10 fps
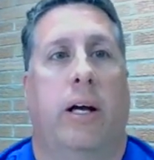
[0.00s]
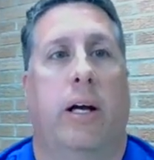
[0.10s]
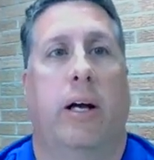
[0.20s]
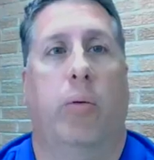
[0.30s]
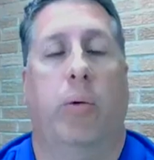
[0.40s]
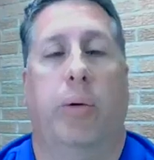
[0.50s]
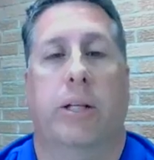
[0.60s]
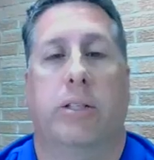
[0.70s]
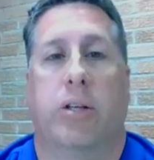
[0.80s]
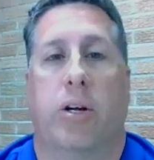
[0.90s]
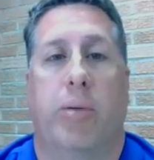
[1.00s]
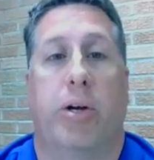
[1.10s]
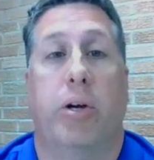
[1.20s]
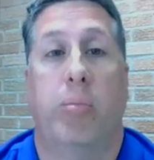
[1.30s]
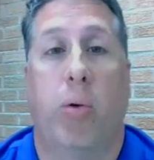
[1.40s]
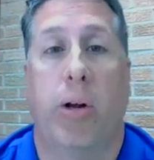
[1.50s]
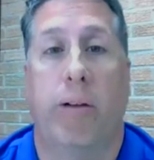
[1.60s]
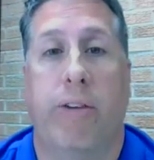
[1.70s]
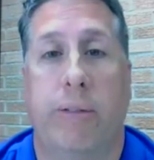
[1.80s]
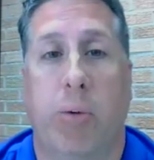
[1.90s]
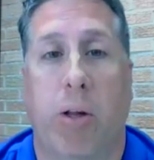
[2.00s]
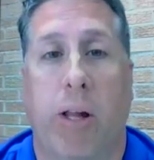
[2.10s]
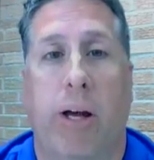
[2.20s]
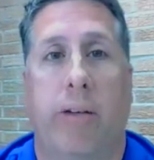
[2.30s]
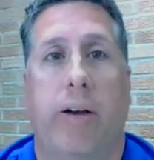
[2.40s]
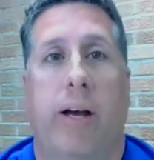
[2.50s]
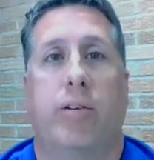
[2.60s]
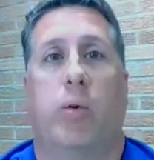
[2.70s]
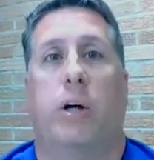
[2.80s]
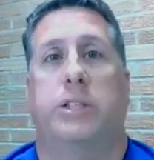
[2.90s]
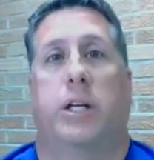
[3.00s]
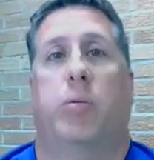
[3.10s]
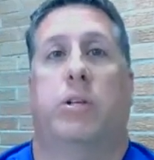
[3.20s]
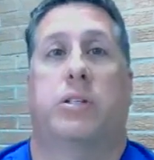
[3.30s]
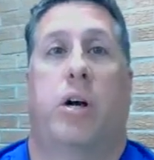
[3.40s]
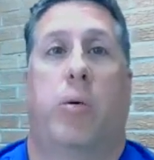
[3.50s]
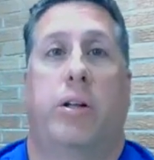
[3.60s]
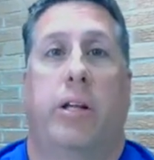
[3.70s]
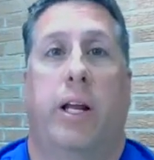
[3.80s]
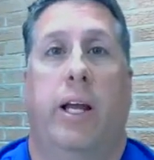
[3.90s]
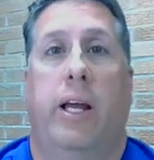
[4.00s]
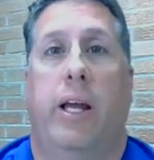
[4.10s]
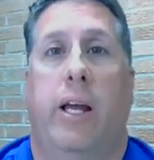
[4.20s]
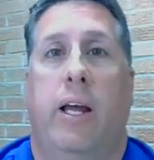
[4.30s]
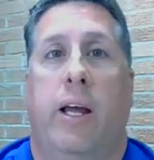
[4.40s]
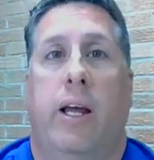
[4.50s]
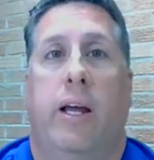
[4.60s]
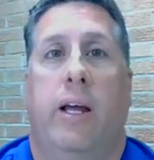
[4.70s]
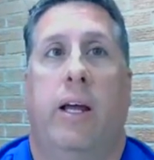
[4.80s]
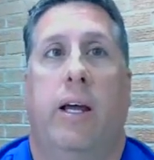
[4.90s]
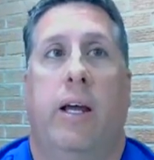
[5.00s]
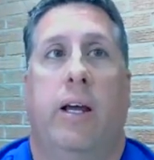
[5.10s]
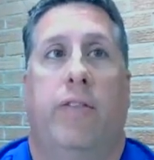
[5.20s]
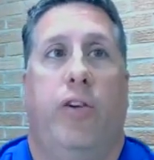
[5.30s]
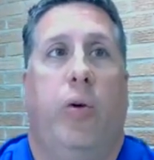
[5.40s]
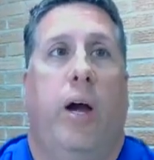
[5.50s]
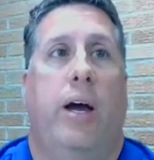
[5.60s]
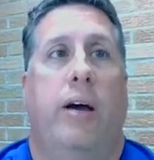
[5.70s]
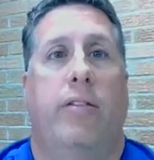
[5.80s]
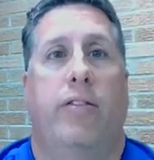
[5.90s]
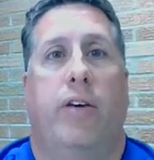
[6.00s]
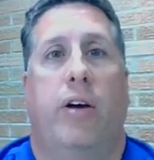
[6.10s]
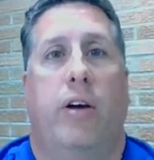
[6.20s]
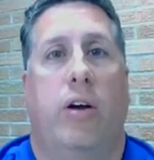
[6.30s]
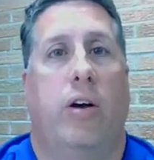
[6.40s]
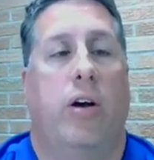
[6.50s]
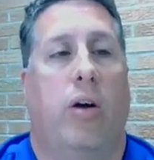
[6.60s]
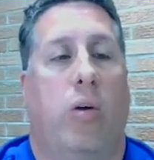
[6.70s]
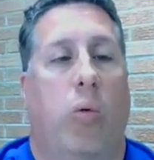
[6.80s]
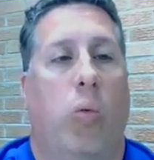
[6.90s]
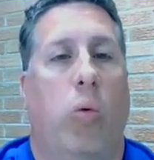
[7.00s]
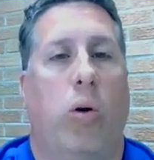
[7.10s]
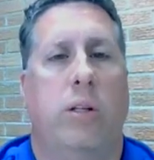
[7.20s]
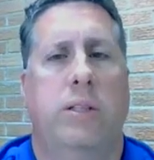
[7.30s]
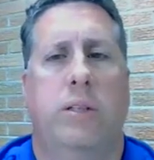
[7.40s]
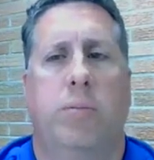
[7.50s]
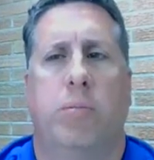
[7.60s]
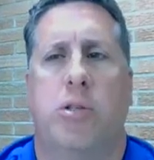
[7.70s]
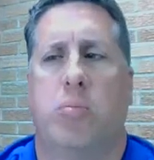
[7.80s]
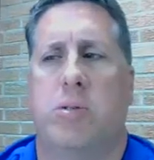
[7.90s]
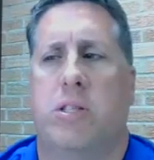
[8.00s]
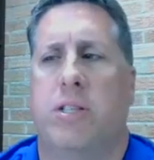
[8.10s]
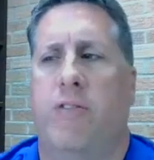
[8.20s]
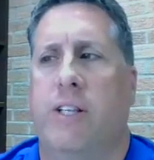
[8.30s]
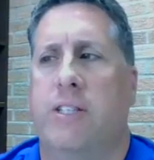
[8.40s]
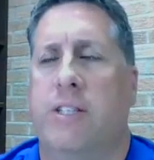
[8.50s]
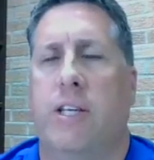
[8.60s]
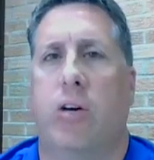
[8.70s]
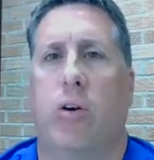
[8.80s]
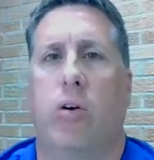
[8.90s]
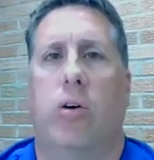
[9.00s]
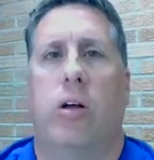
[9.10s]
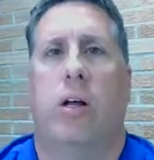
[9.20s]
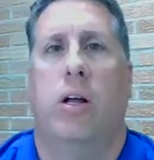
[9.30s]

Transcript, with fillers: uh, when we get started. But good morning, Facebook Live. I have a question I want to start with today. Uh, if you have one specific skill